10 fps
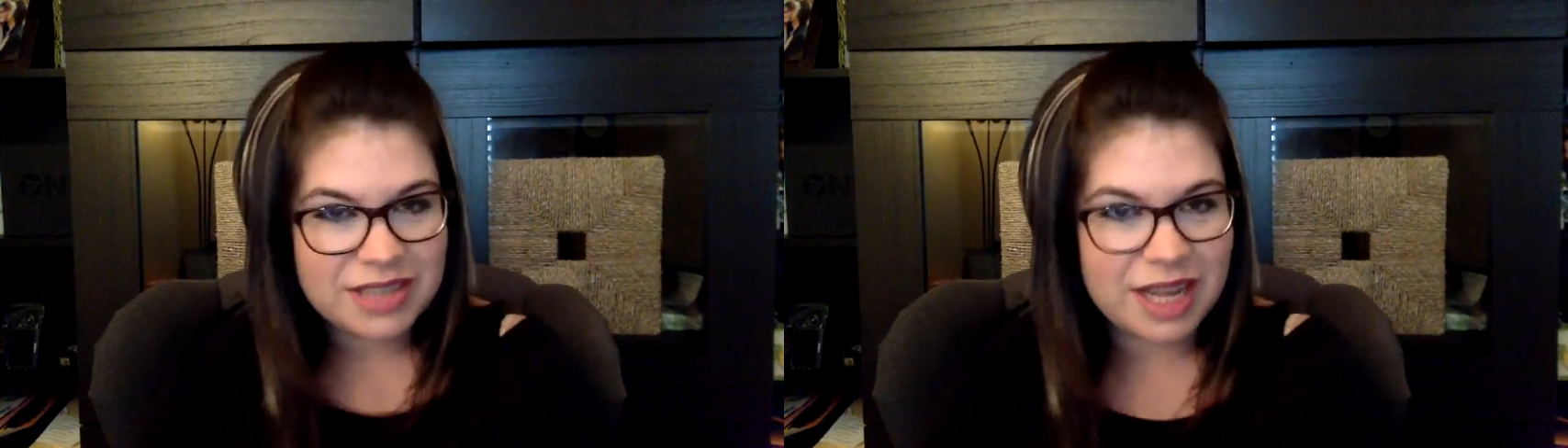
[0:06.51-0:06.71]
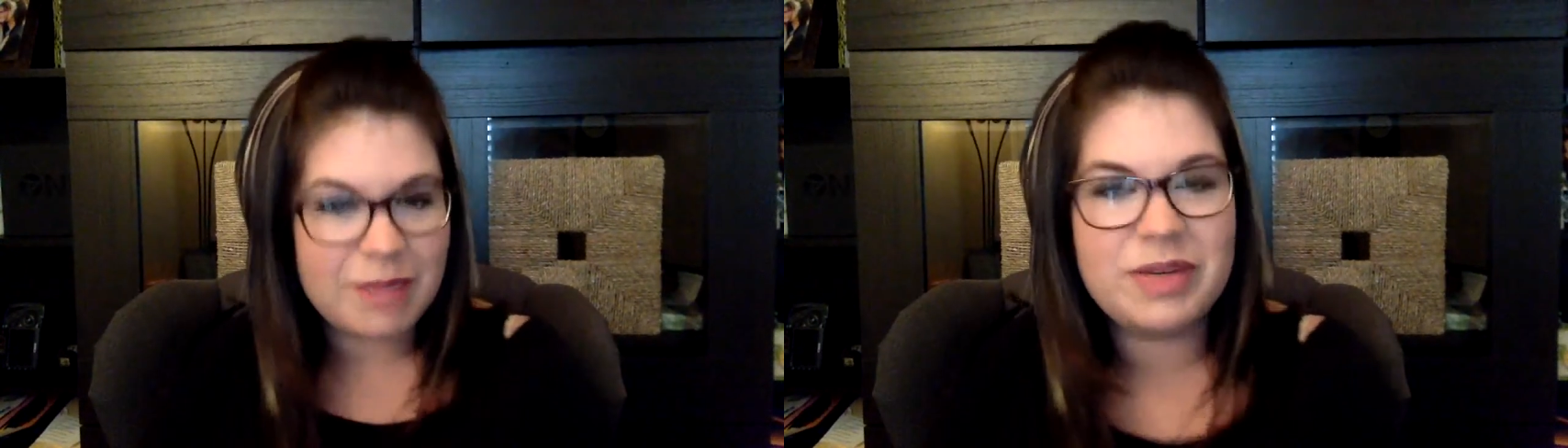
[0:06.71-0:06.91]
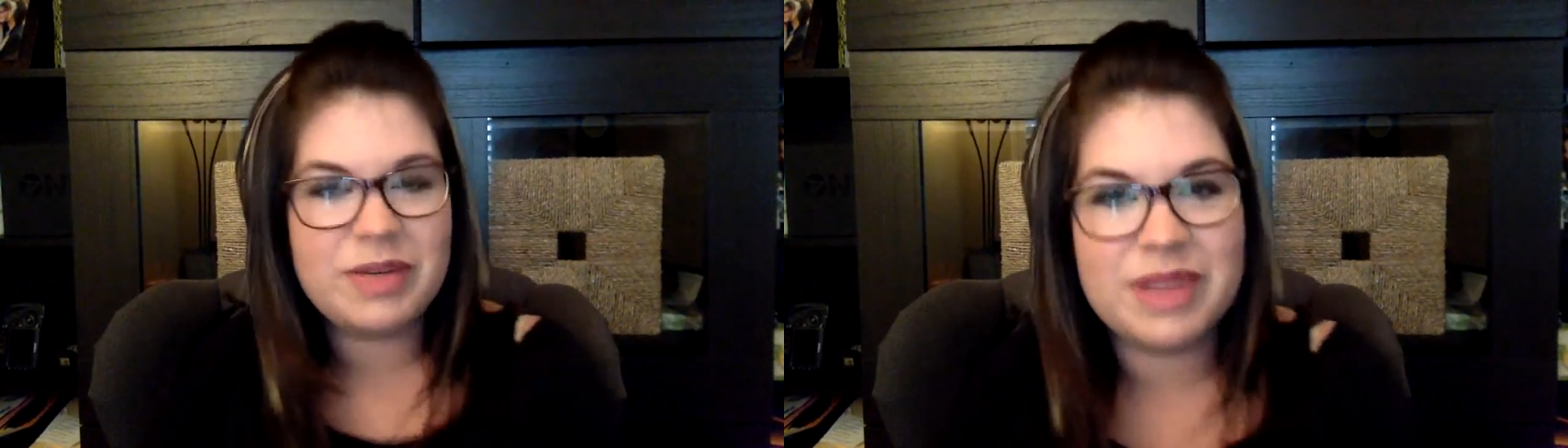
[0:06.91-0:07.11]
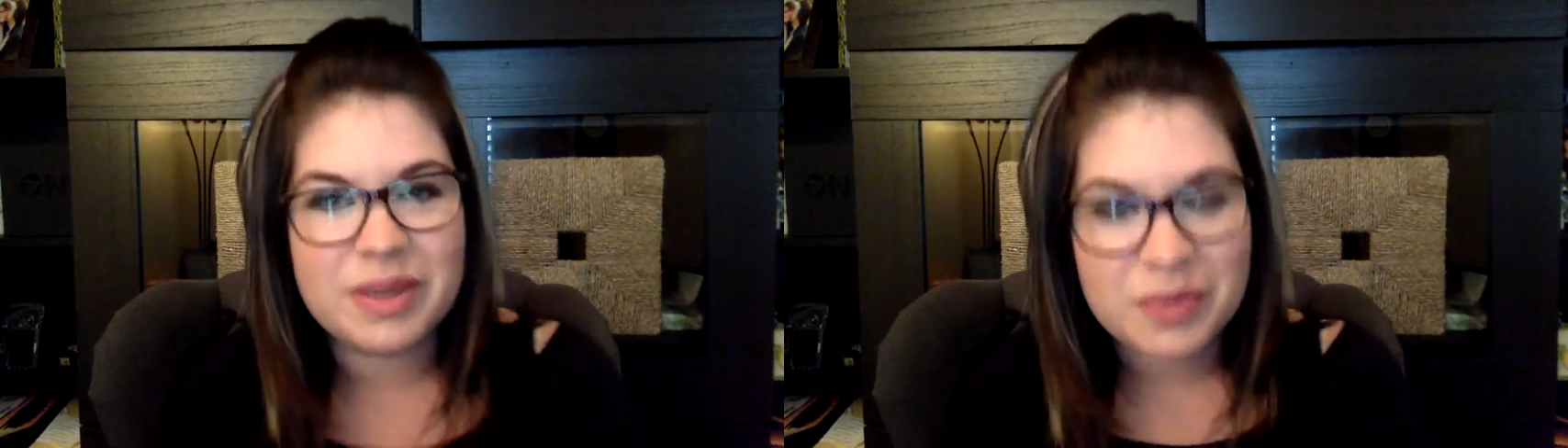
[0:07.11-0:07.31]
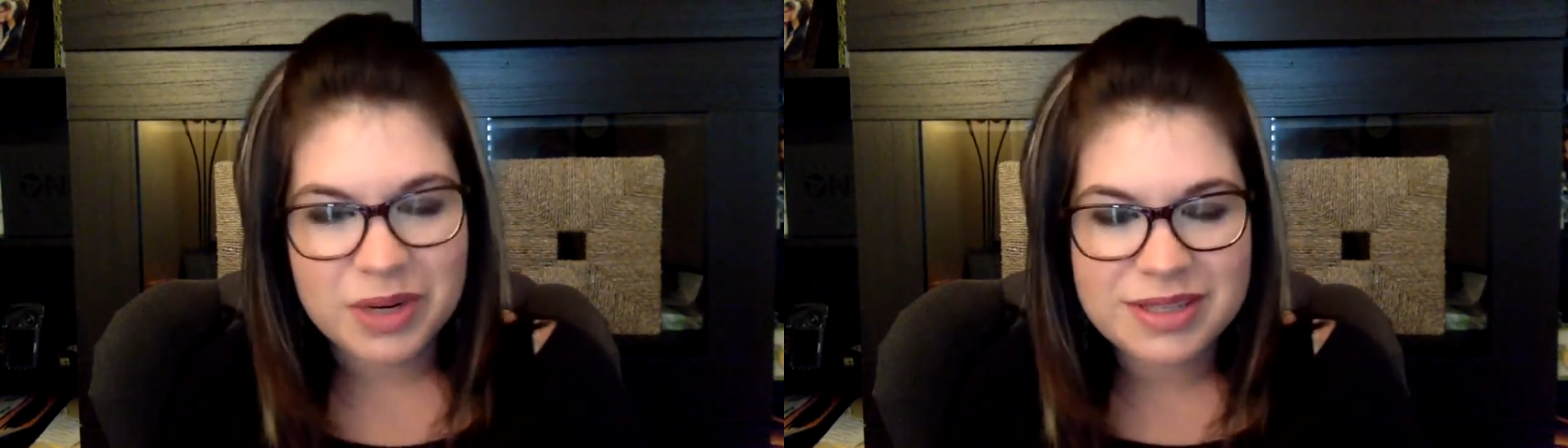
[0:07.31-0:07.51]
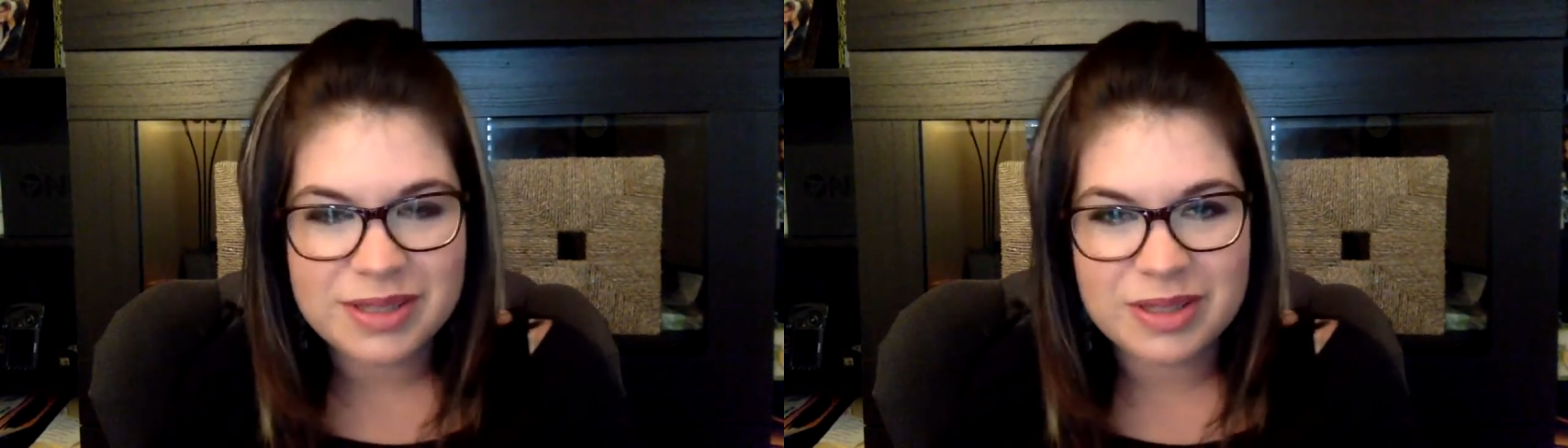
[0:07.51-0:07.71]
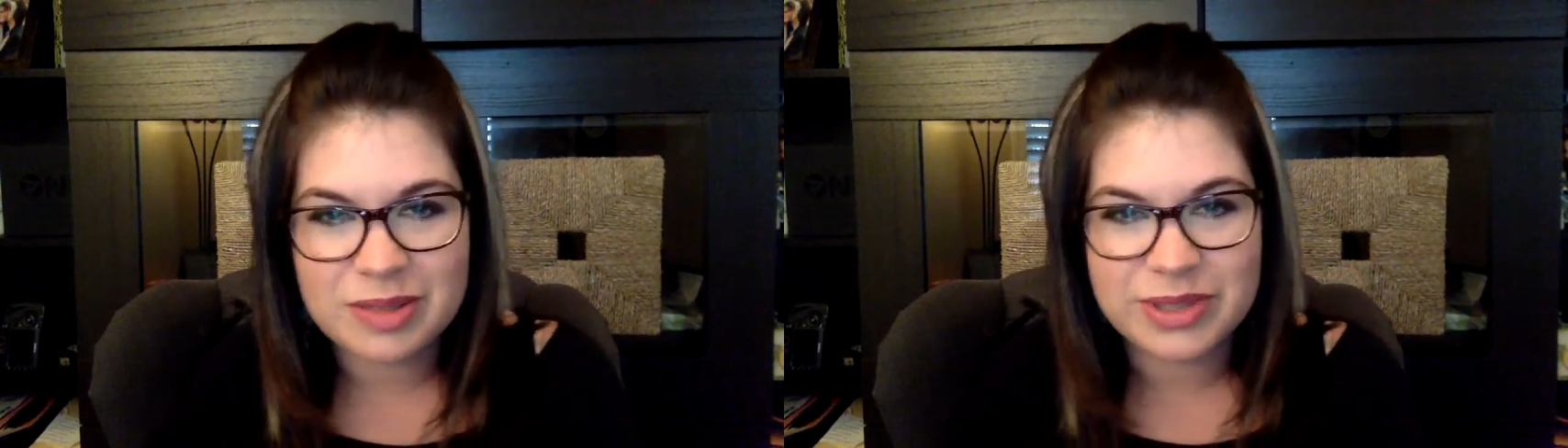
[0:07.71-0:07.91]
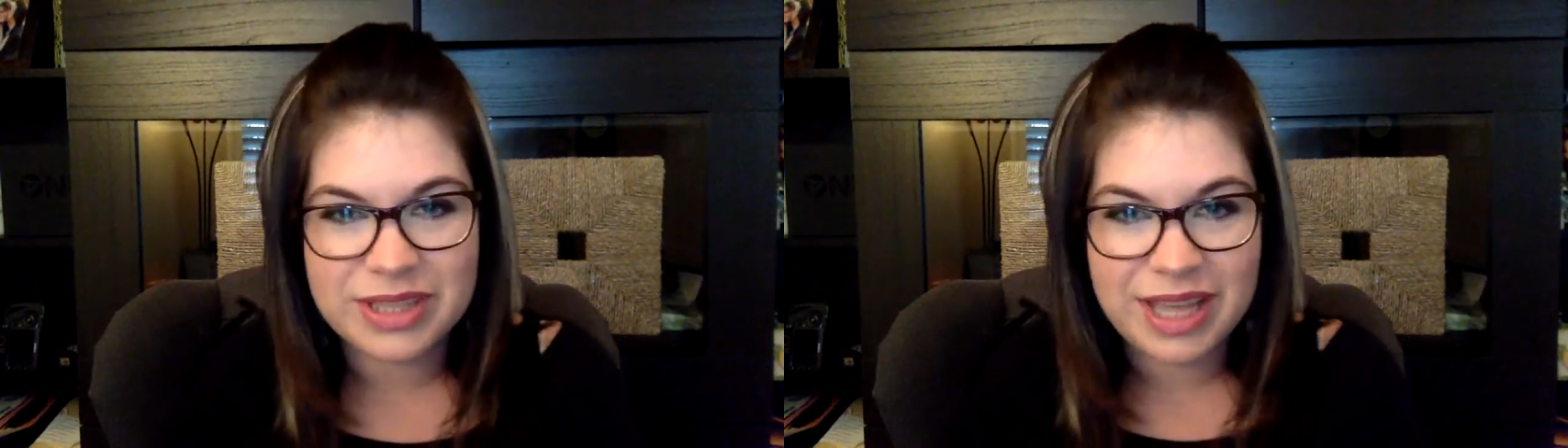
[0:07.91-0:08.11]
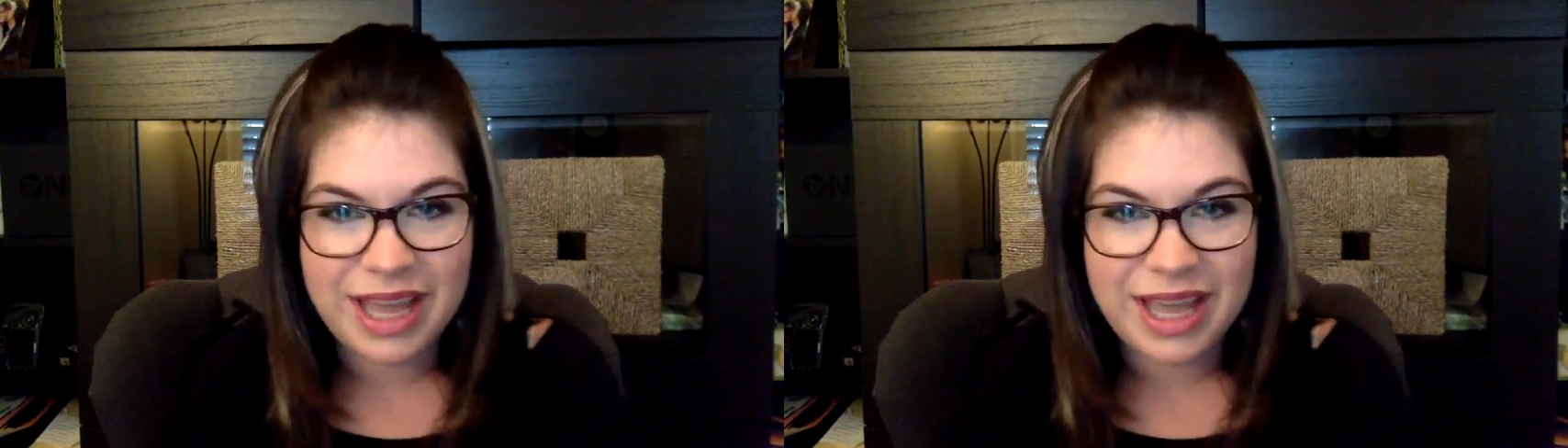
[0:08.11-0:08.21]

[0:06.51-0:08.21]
diamond with It Works Global,